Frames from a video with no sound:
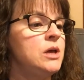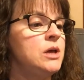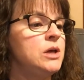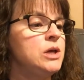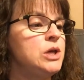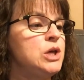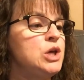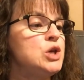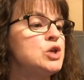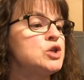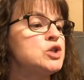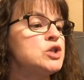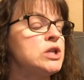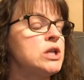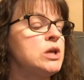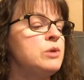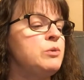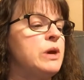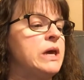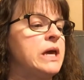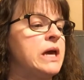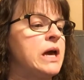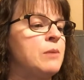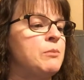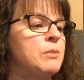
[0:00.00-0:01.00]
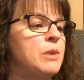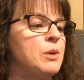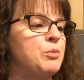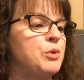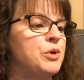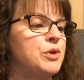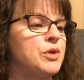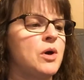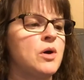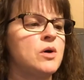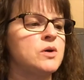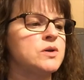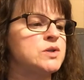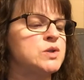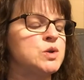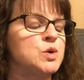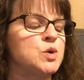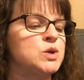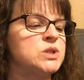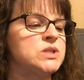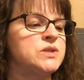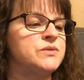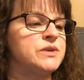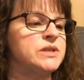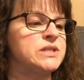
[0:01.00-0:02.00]
Usually we come up with all
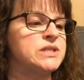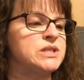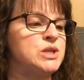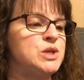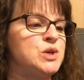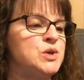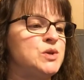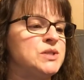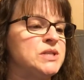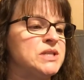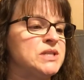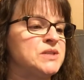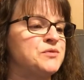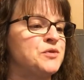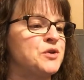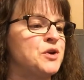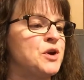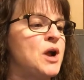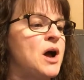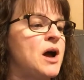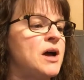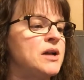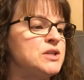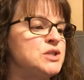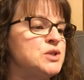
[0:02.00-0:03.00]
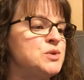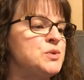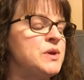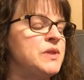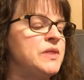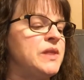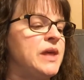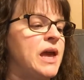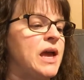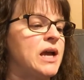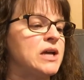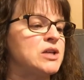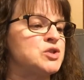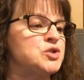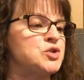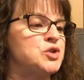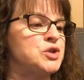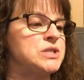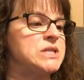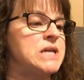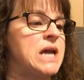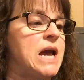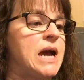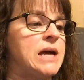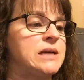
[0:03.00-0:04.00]
sorts of excuses for not doing the extra
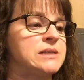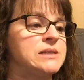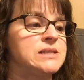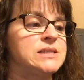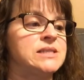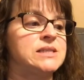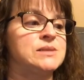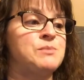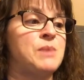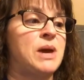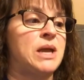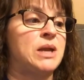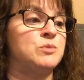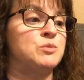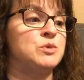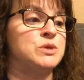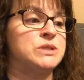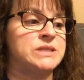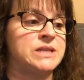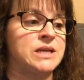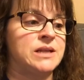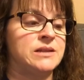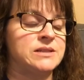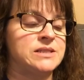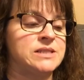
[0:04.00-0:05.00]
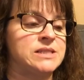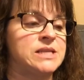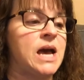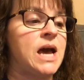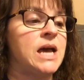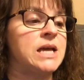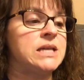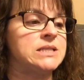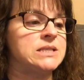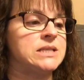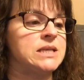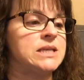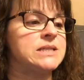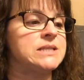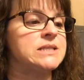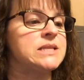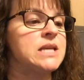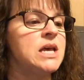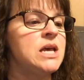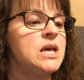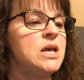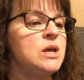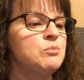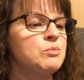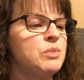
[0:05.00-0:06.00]
tasks Mademoiselle assigns us,
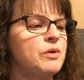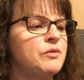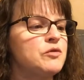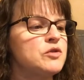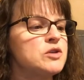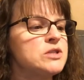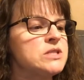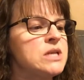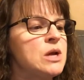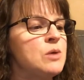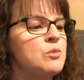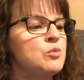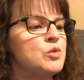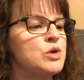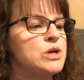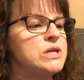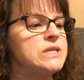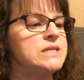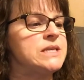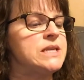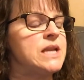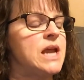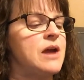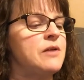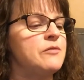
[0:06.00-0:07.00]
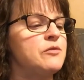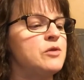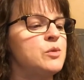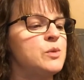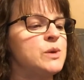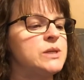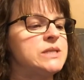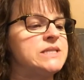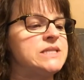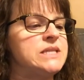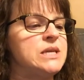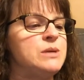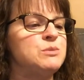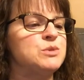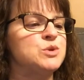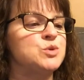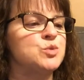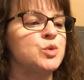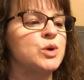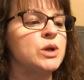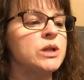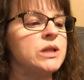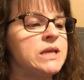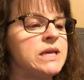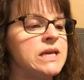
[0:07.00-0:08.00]
but for some reason everyone seems
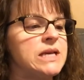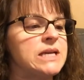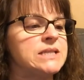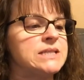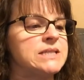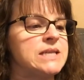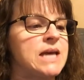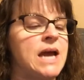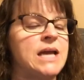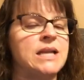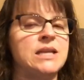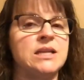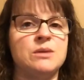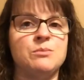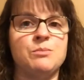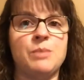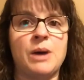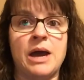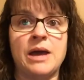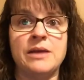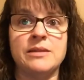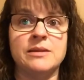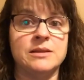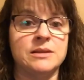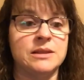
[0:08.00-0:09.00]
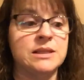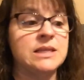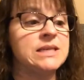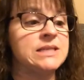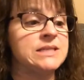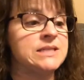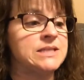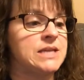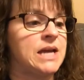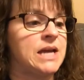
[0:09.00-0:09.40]
really excited by the list